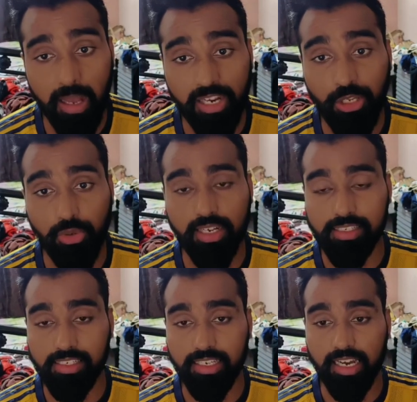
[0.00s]

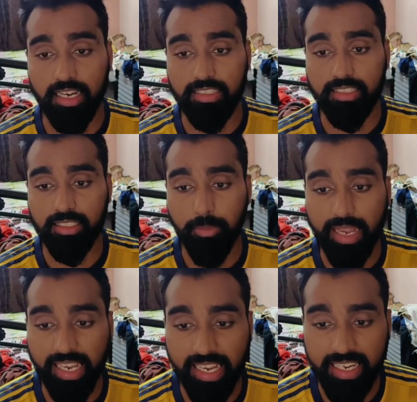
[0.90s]
Newcastle United
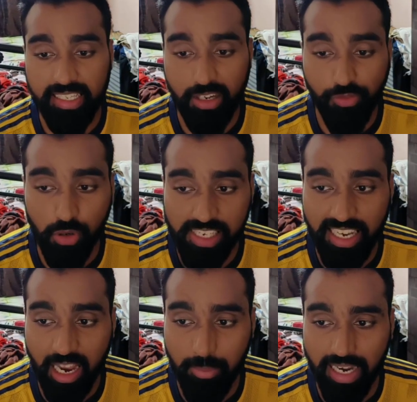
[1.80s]
making it, and of course
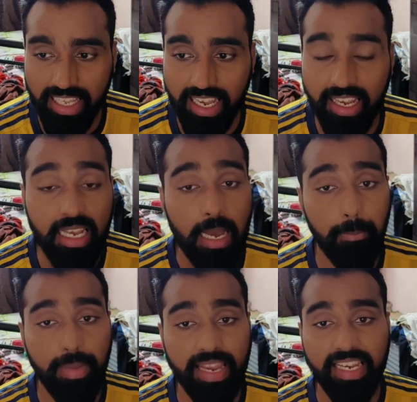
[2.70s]
Ilan Melier
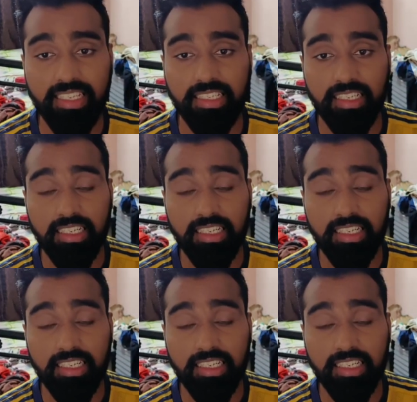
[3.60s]
make it